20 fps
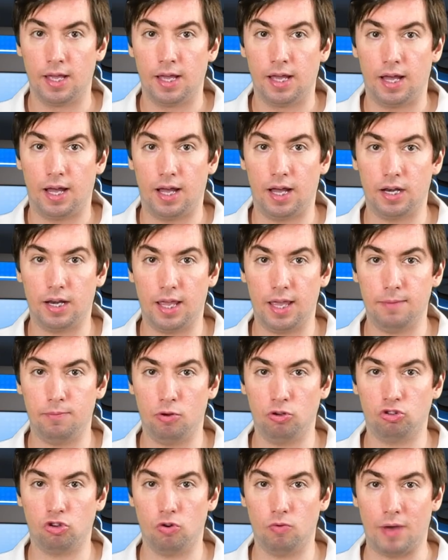
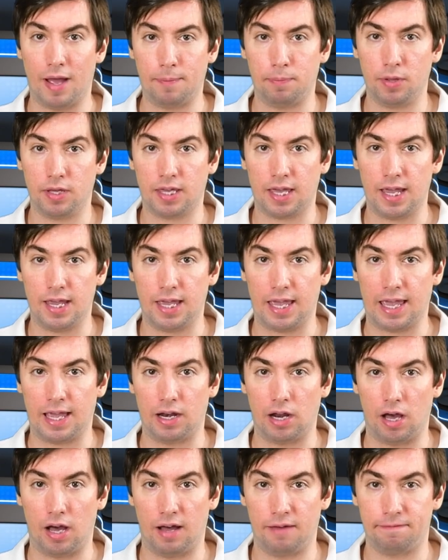Unable to replicate an
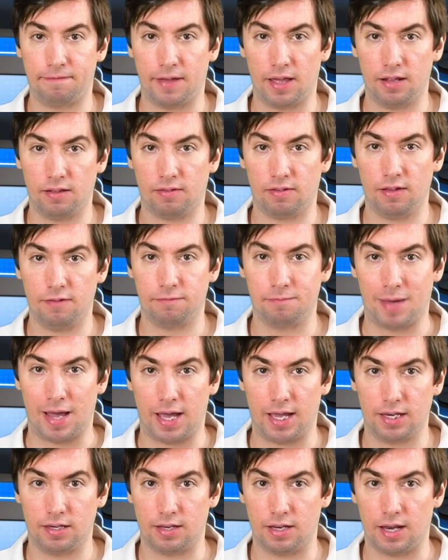
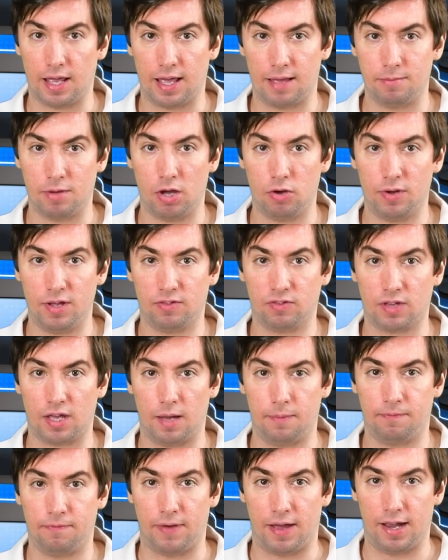offensive-minded MLS
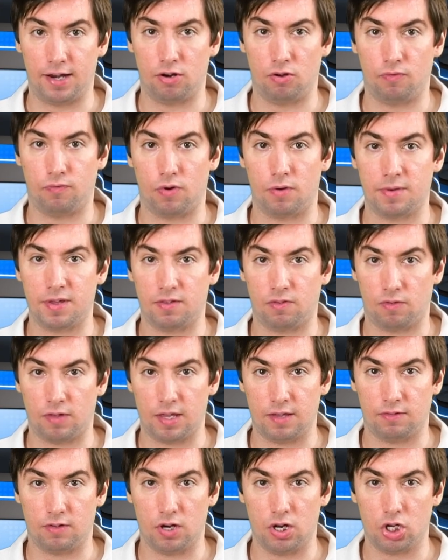Cup final from a
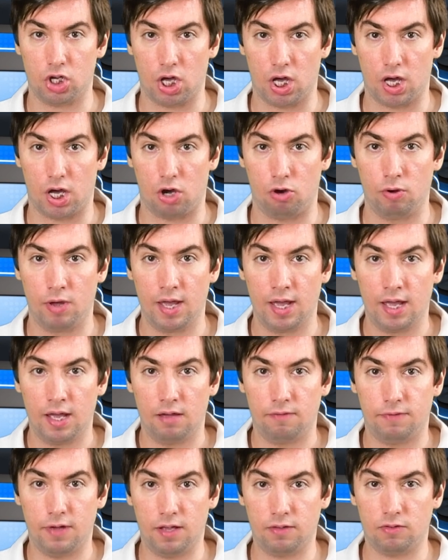season ago,
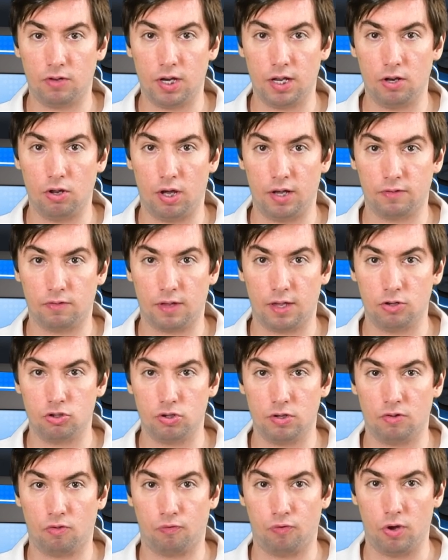visiting Los
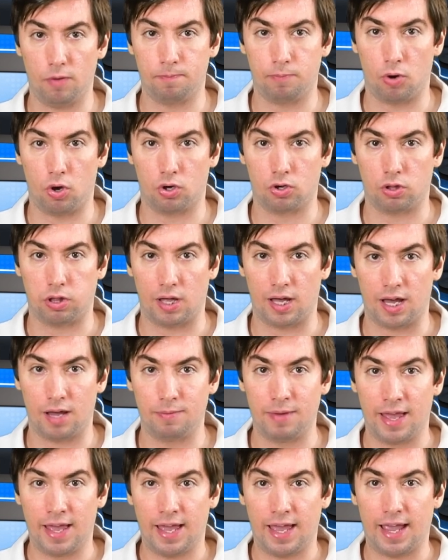Angeles Football
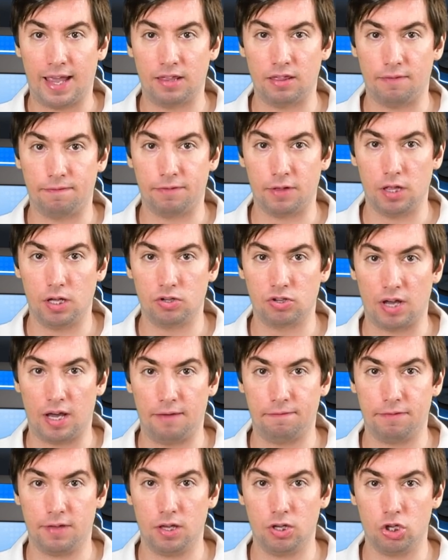Club and the
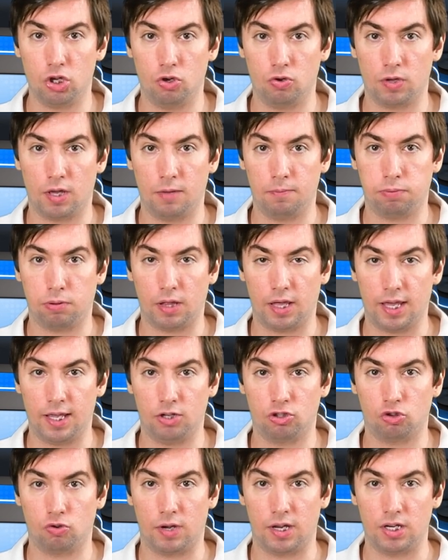Philadelphia Union
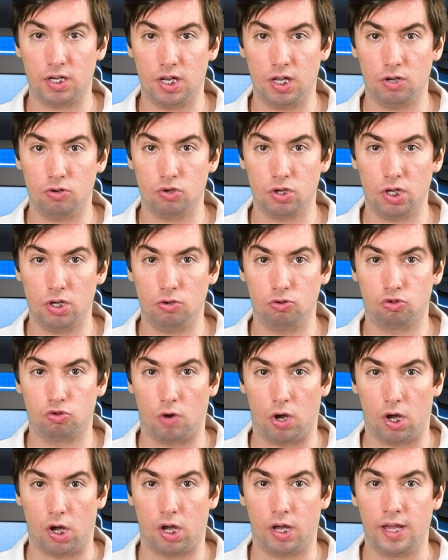played to a nil-nil
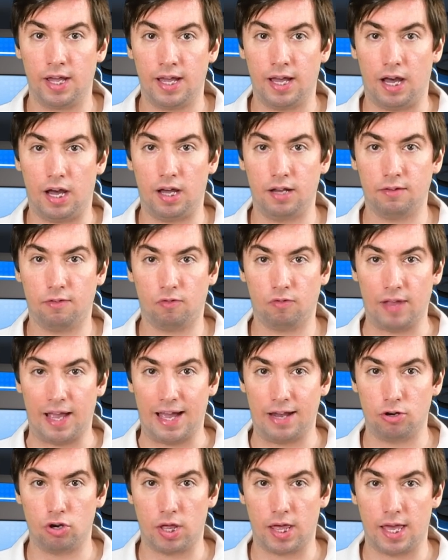draw on
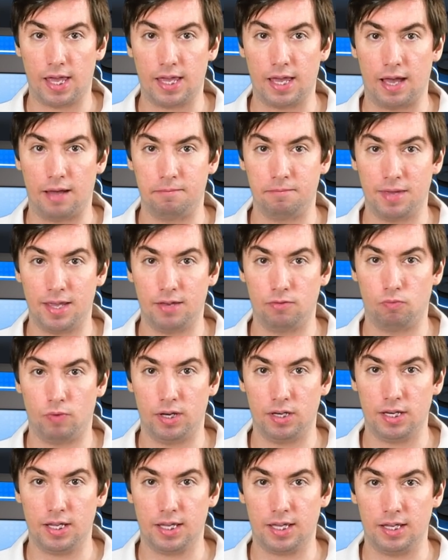Saturday amid
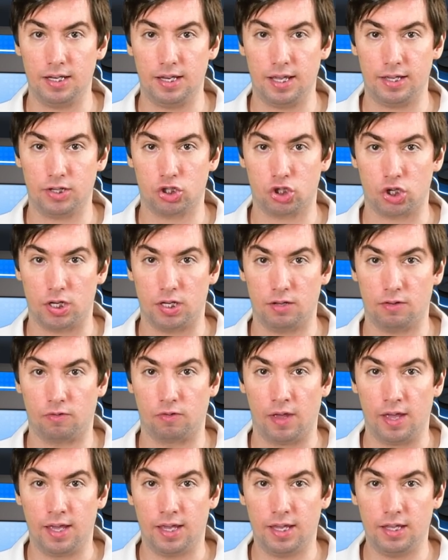windy conditions
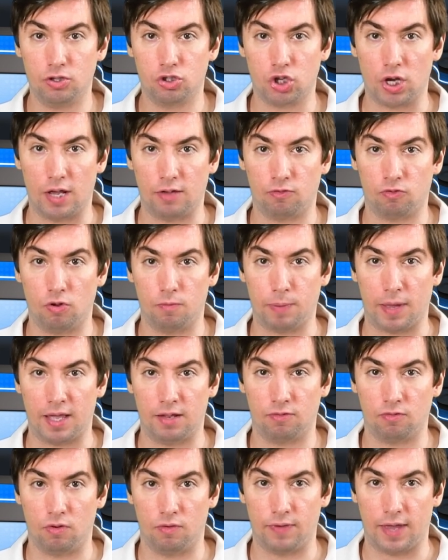in Chester,
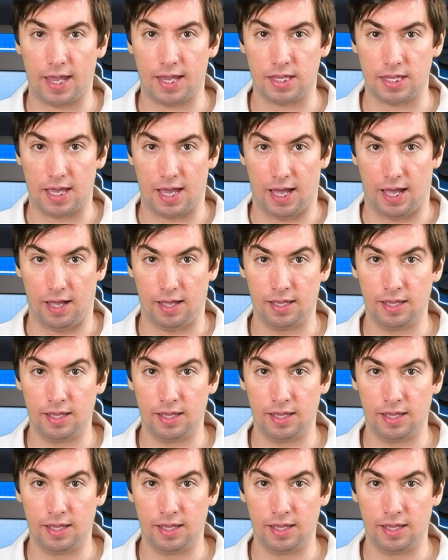Pennsylvania.